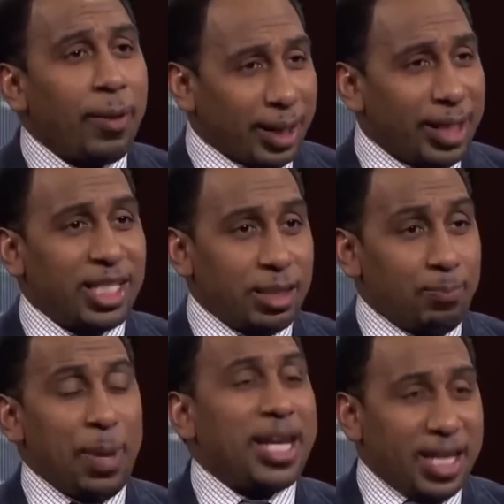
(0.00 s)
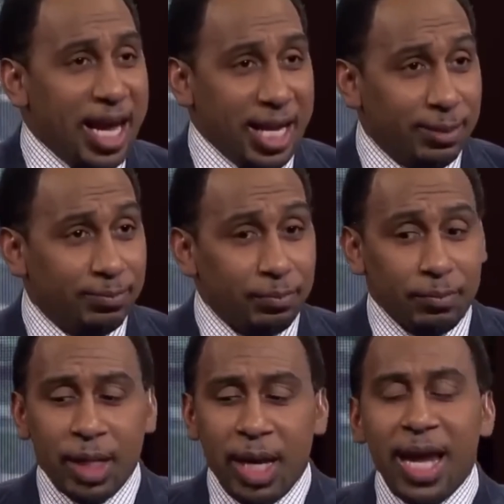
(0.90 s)
Smith, never one
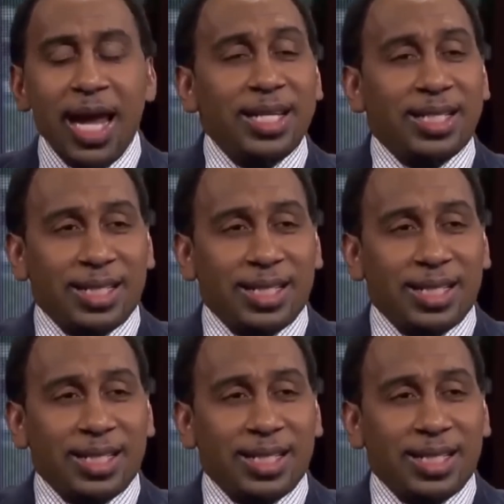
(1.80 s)
to shy away